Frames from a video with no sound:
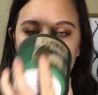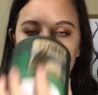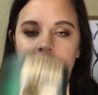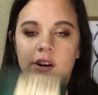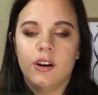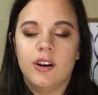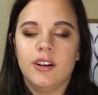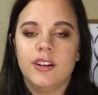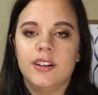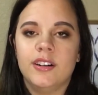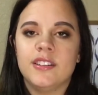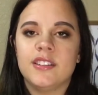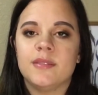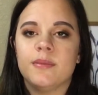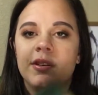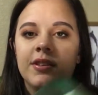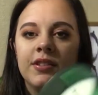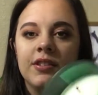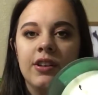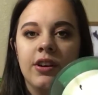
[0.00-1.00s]
Oh, and it
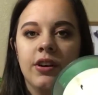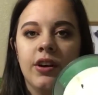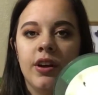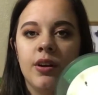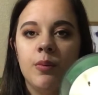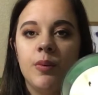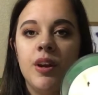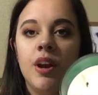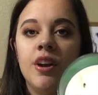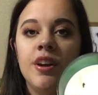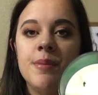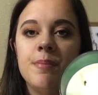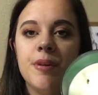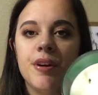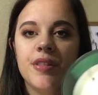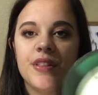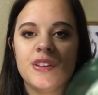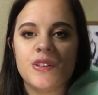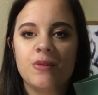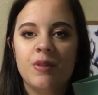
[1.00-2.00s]
smells so good. We already
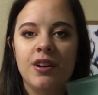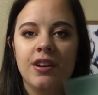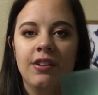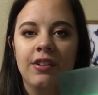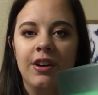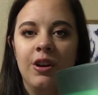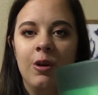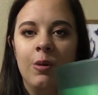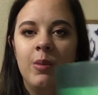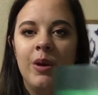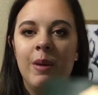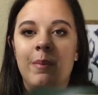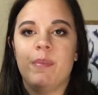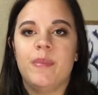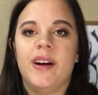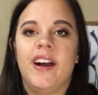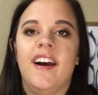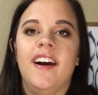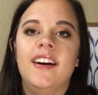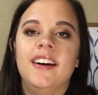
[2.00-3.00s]
burned this one a little bit,
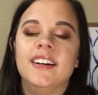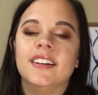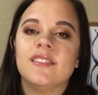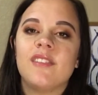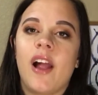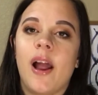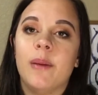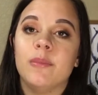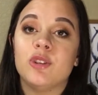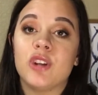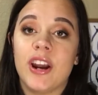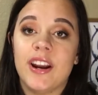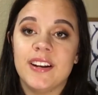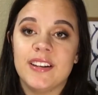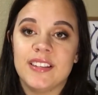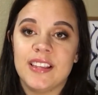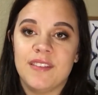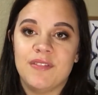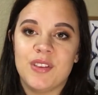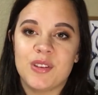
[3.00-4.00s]
but I'm trying
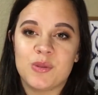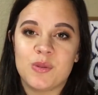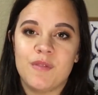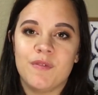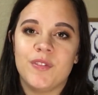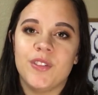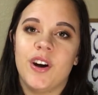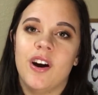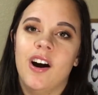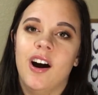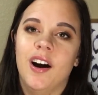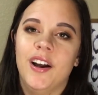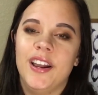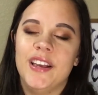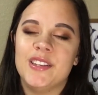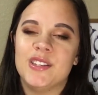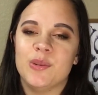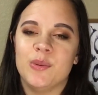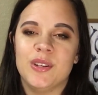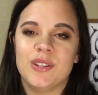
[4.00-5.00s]
to save this one for the
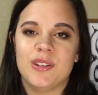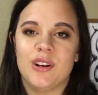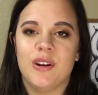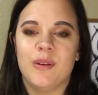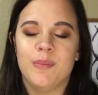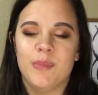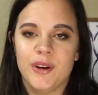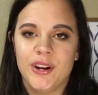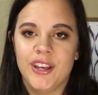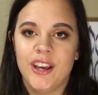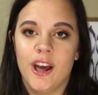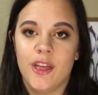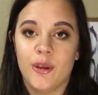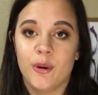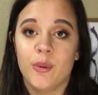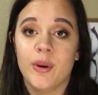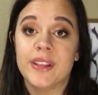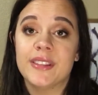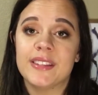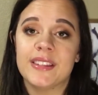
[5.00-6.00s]
holidays, so we started burning
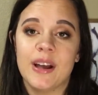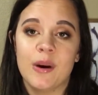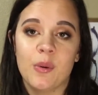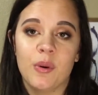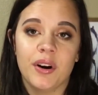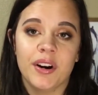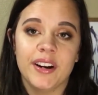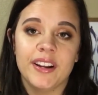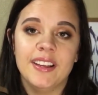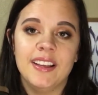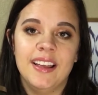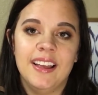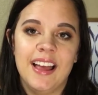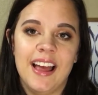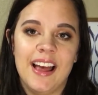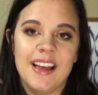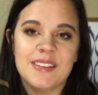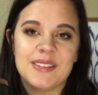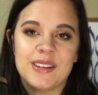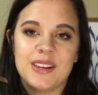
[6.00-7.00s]
other ones that weren't
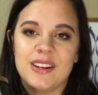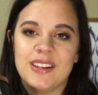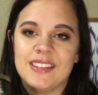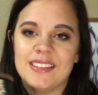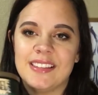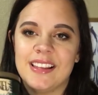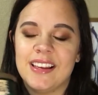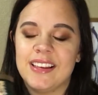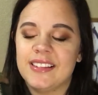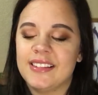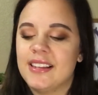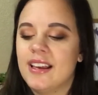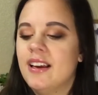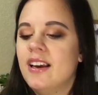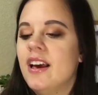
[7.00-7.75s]
as good as this.